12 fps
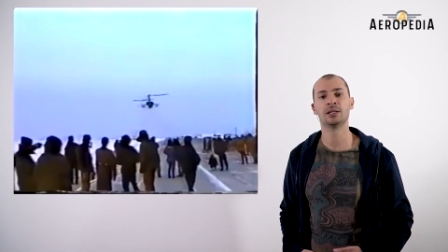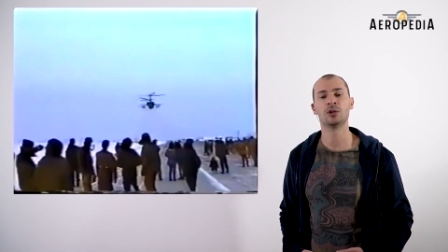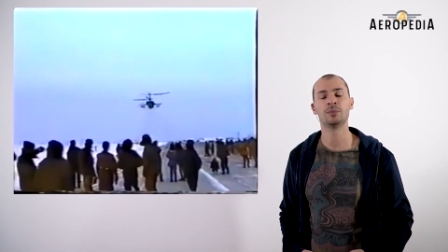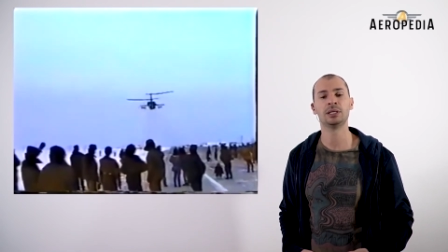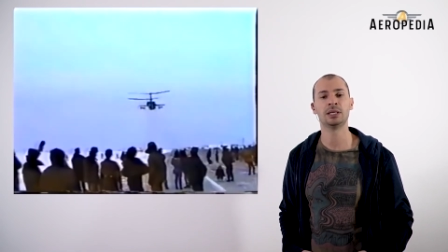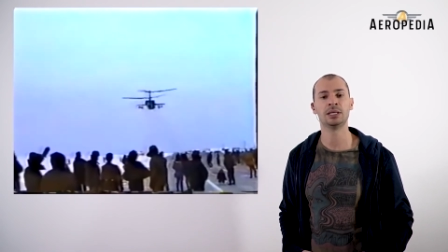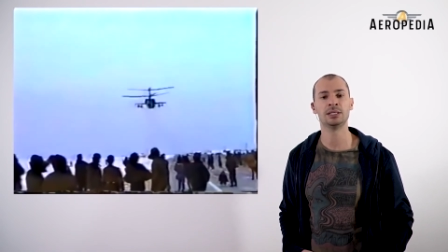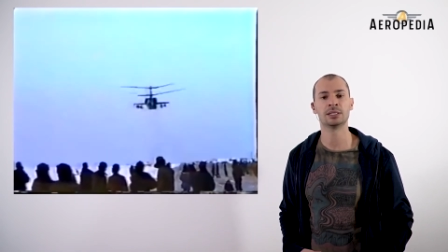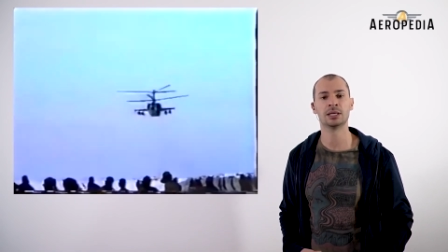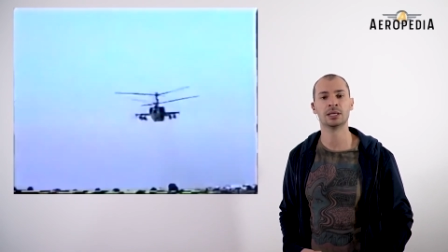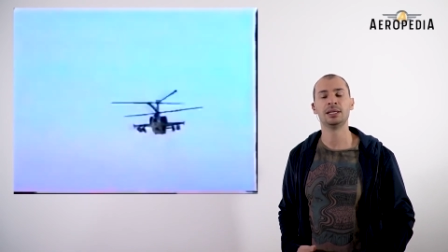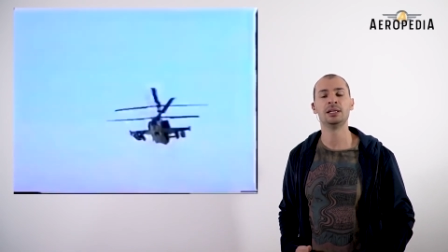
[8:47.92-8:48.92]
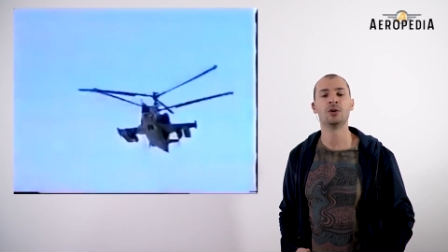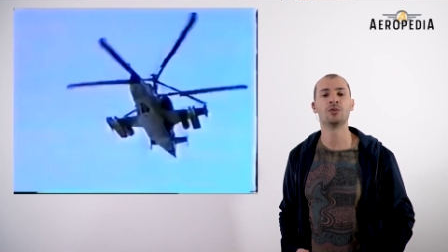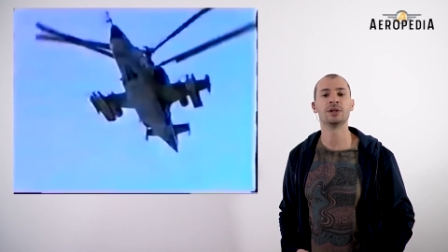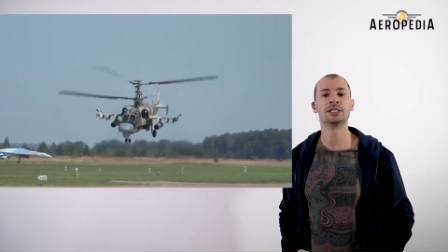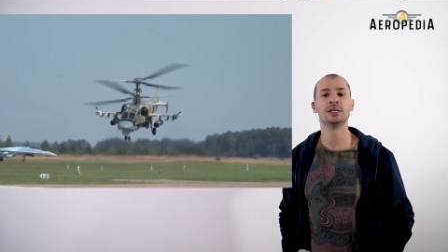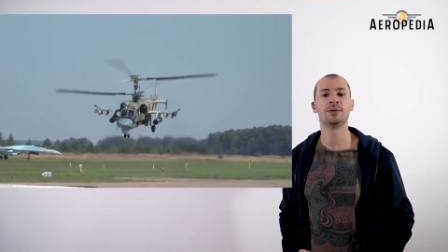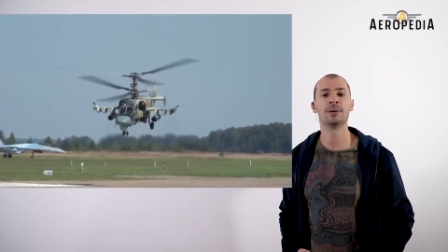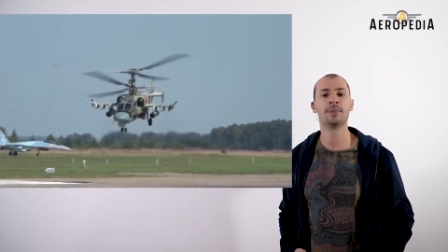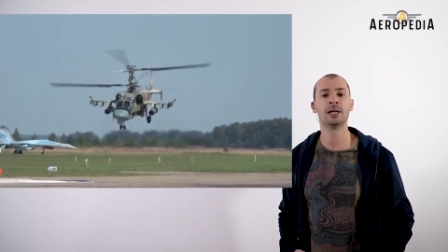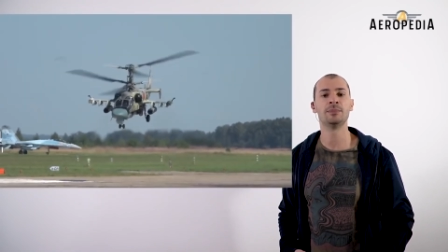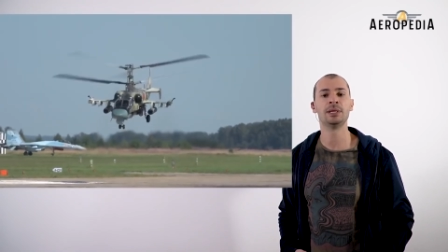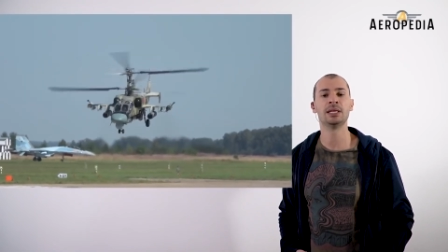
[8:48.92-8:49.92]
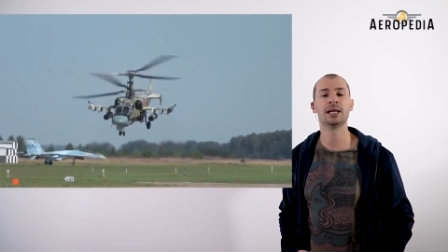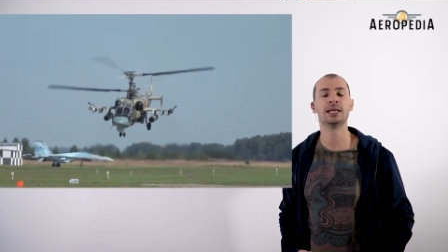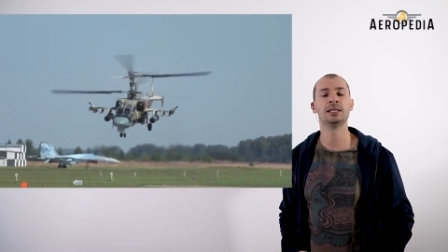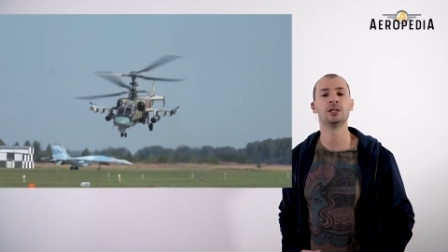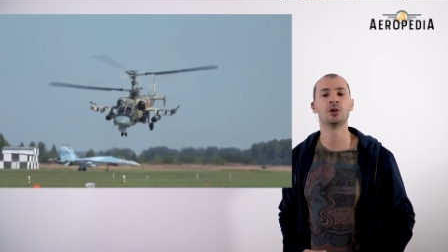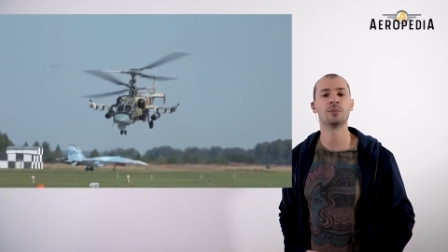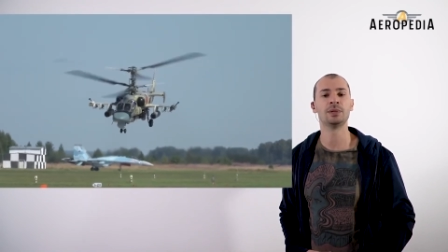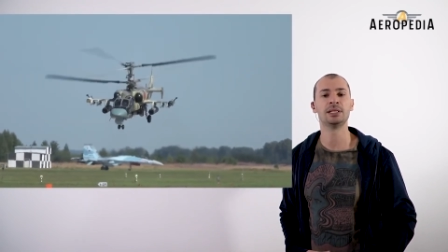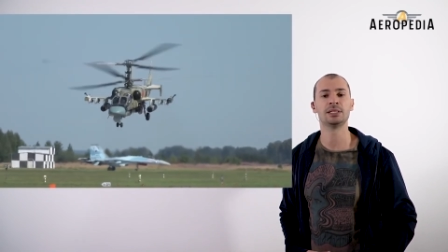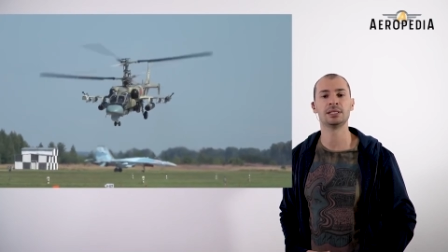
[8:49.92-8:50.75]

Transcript: civil war in 2015